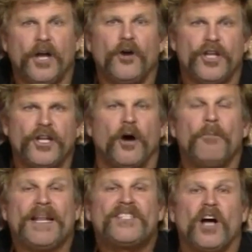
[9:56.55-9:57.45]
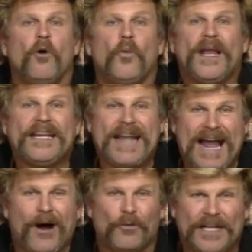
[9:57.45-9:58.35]
When my don't. spirit is written
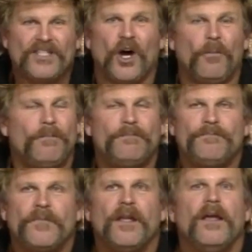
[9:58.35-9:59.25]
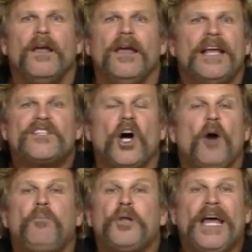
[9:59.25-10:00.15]
out, wherever all, I am sent, I
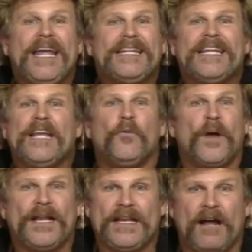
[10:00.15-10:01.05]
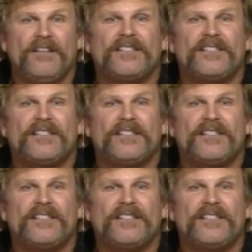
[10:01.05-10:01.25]
will understand it. written out.